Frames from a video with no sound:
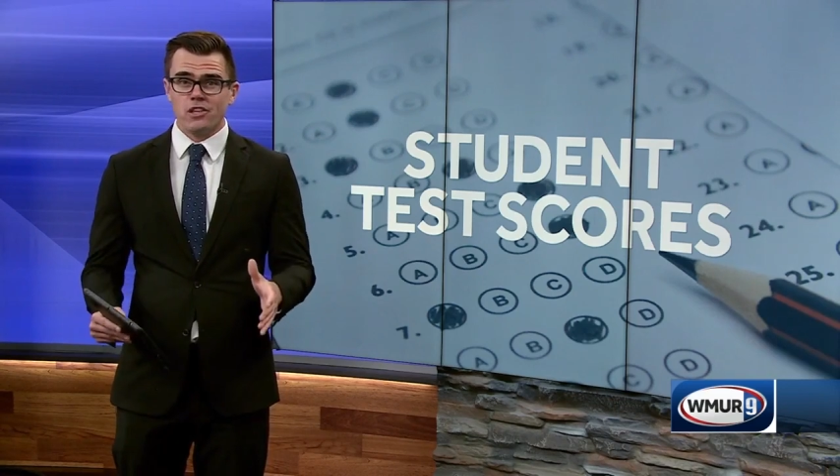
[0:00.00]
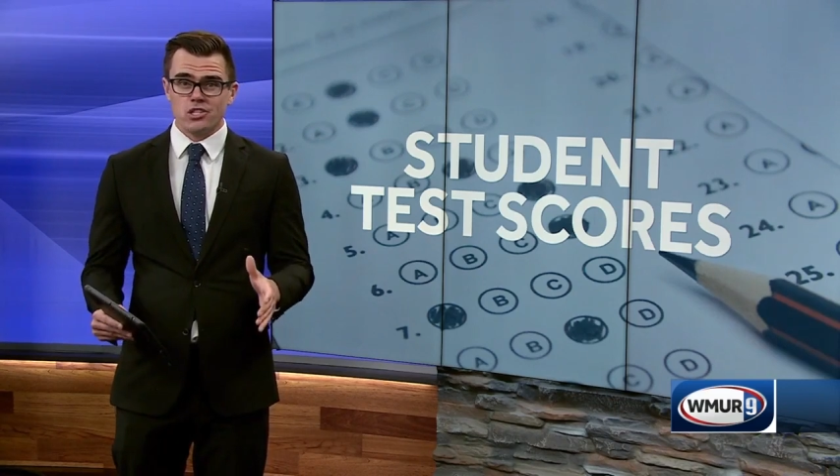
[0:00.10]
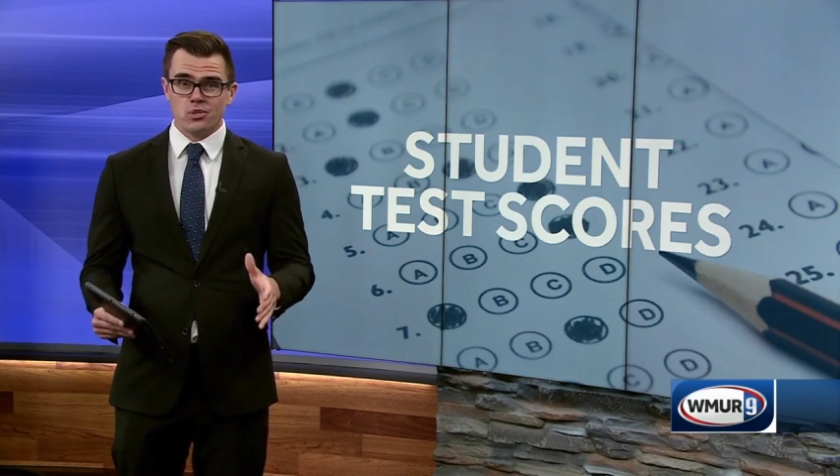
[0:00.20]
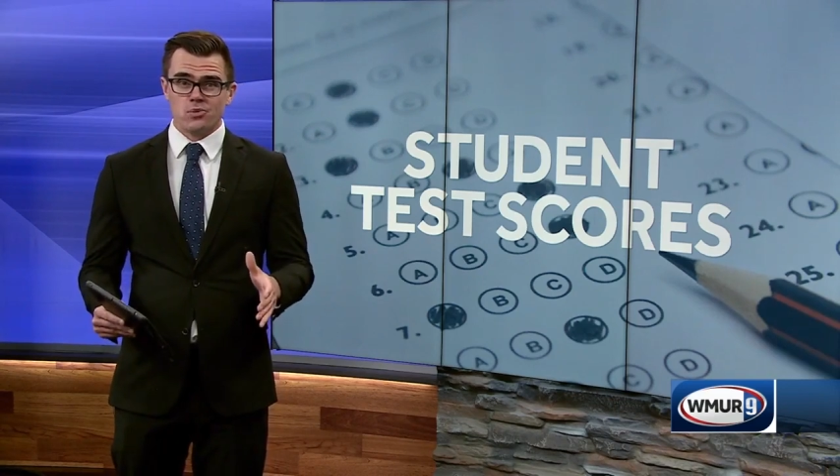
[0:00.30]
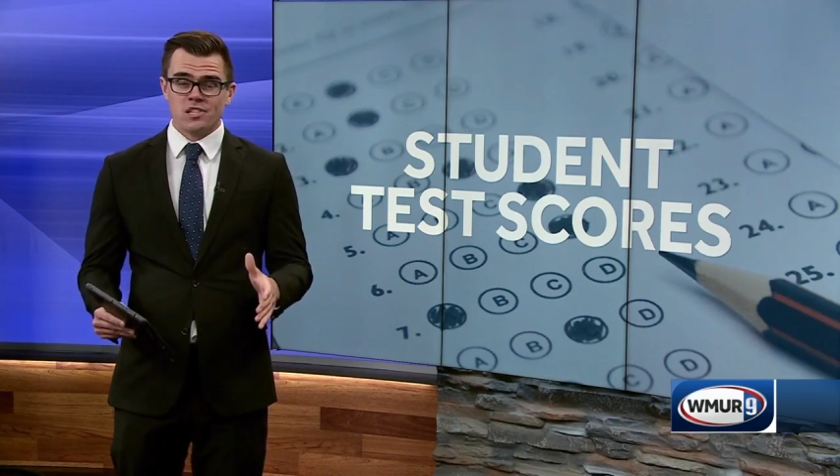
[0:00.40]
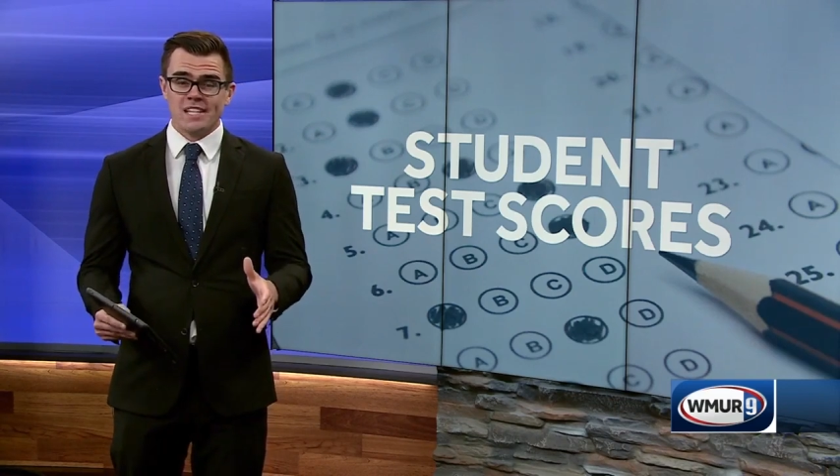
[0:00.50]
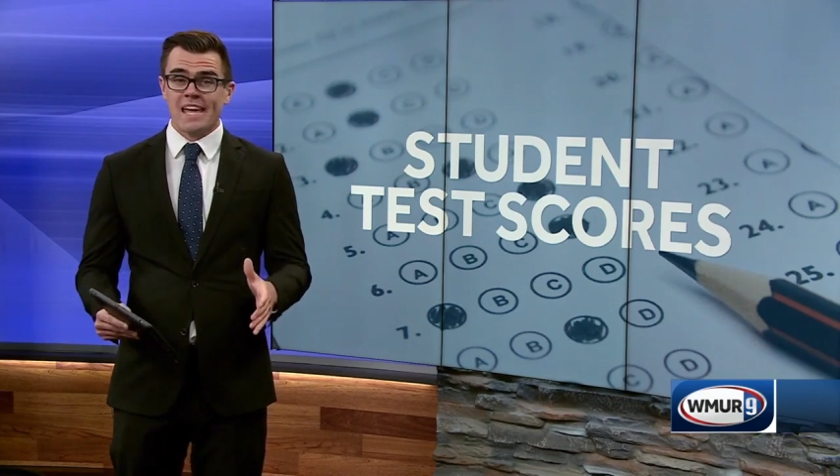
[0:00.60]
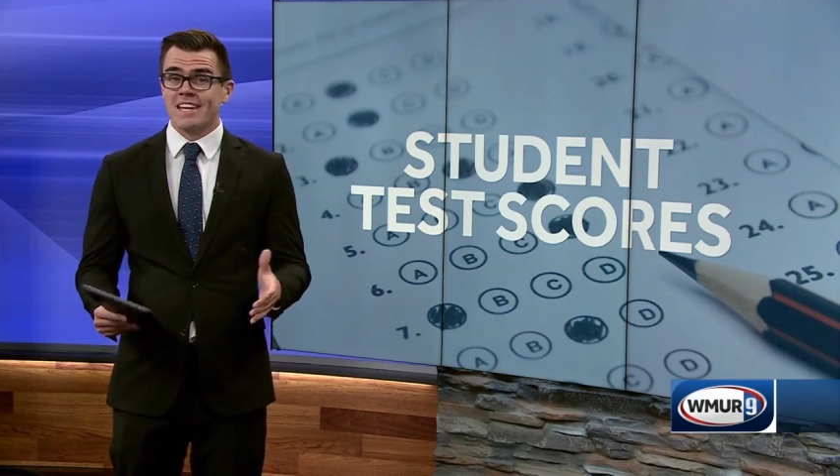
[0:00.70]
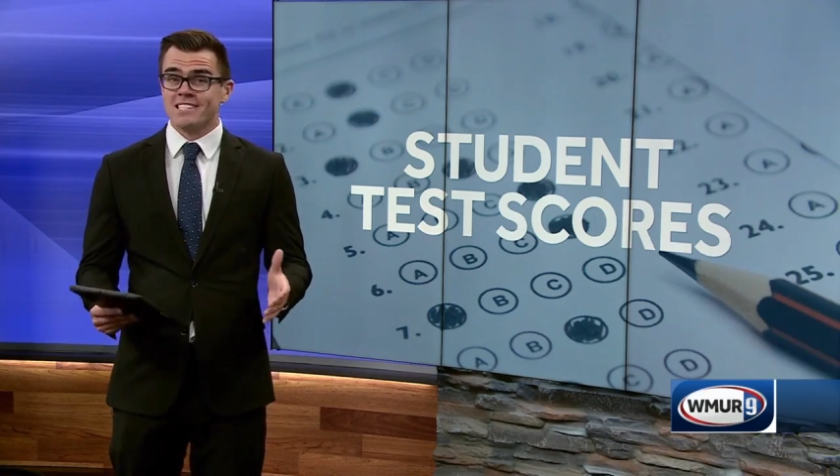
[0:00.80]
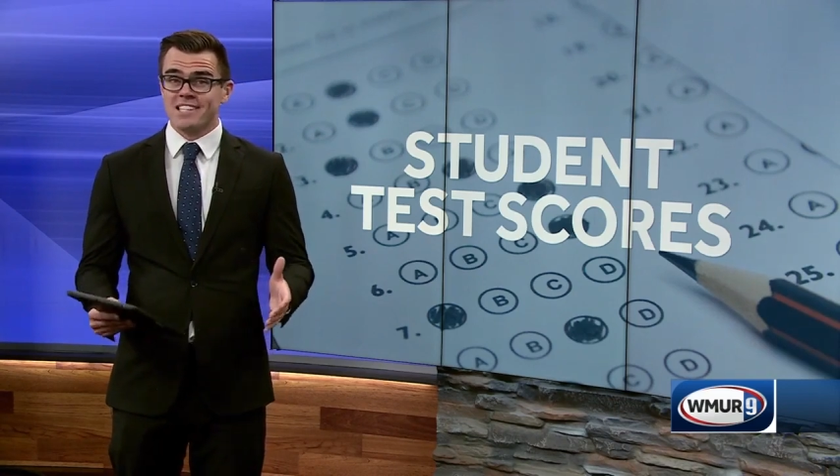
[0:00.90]
issues like
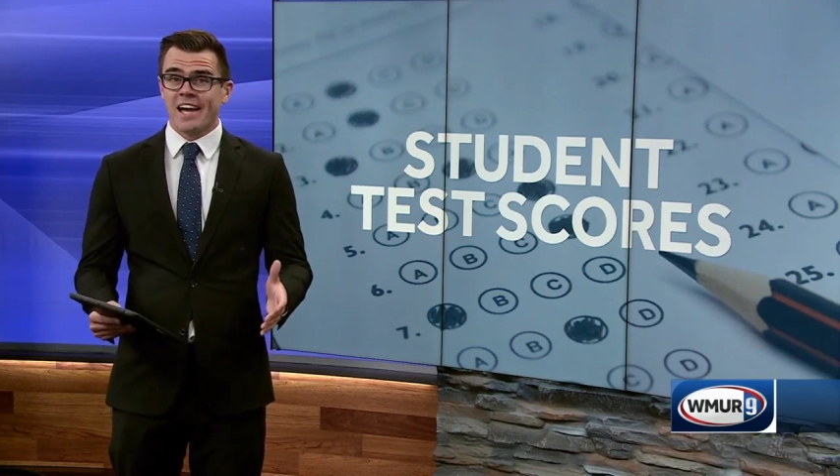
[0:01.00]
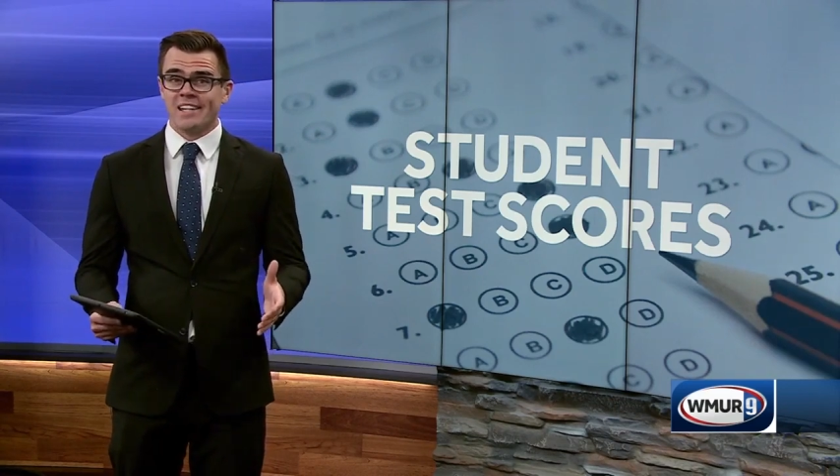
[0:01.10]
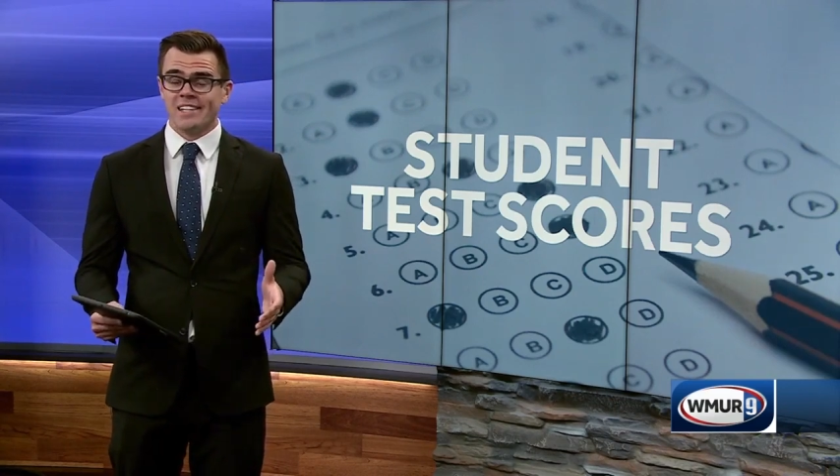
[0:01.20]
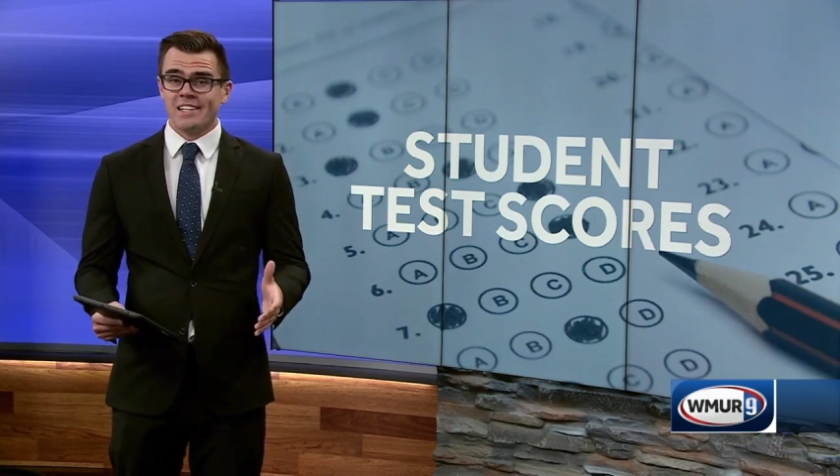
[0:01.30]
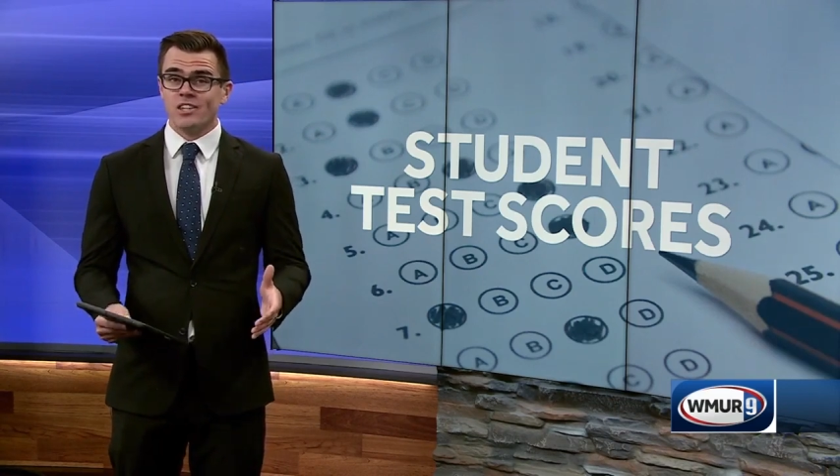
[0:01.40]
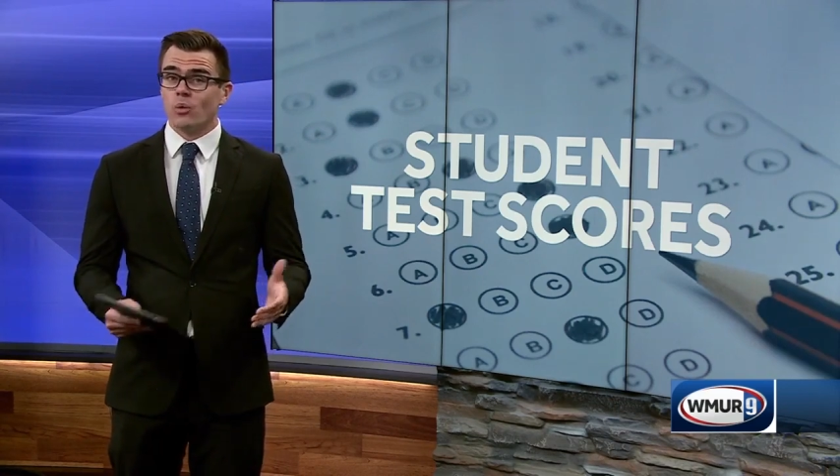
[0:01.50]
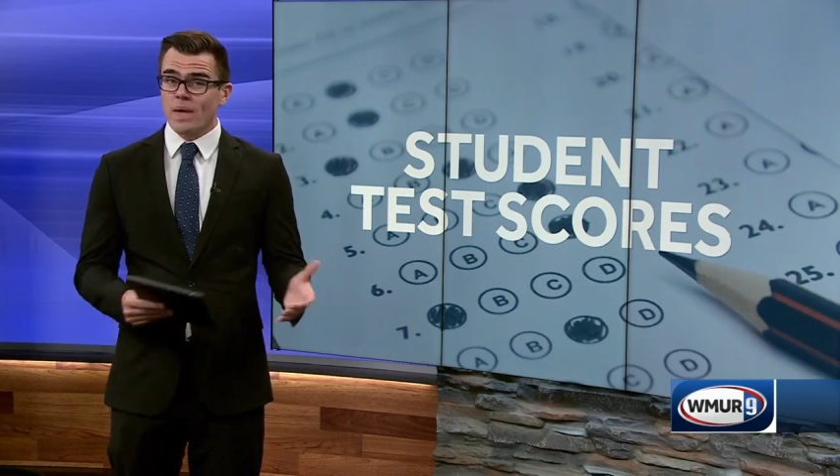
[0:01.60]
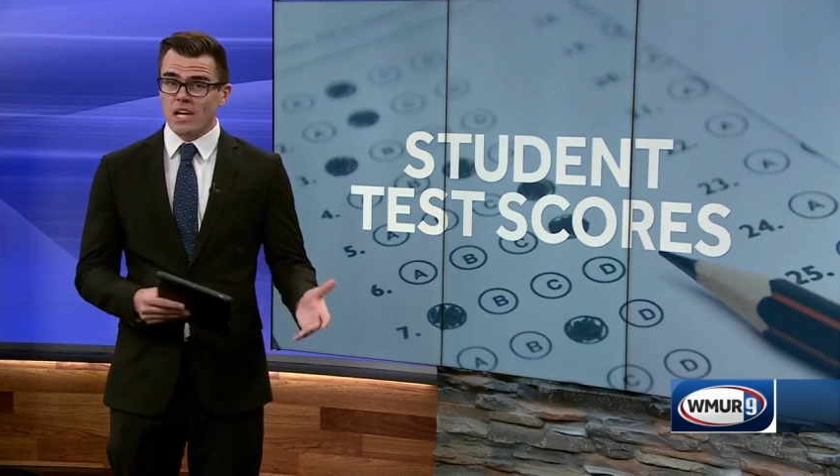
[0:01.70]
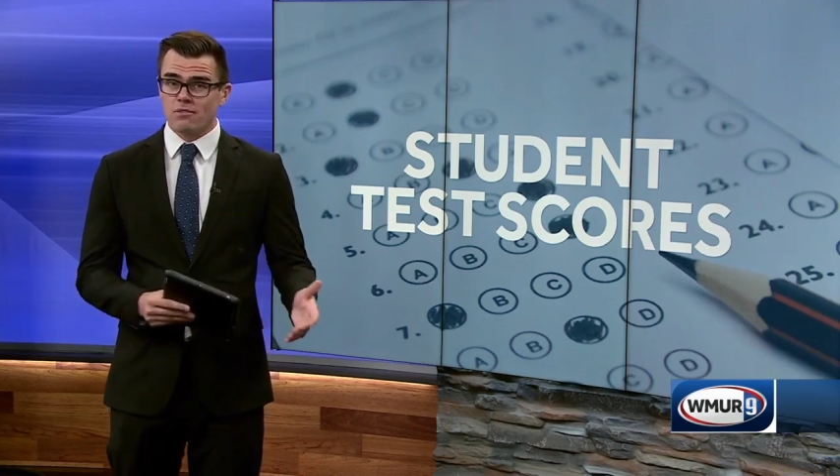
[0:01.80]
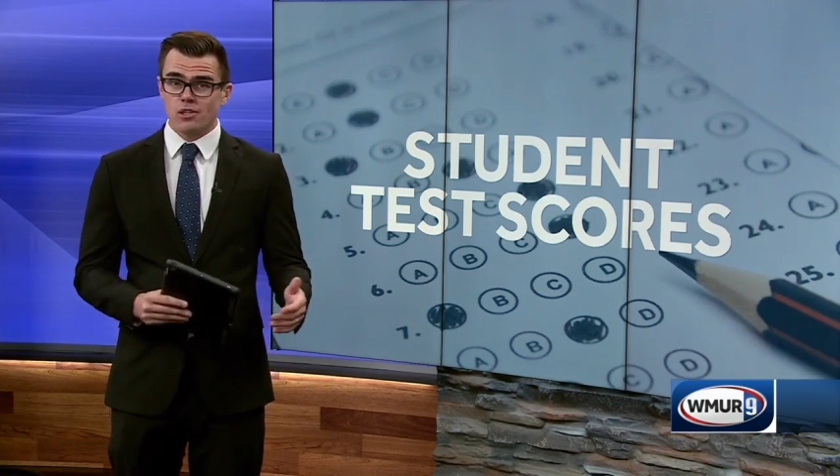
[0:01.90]
anxiety in the wake of the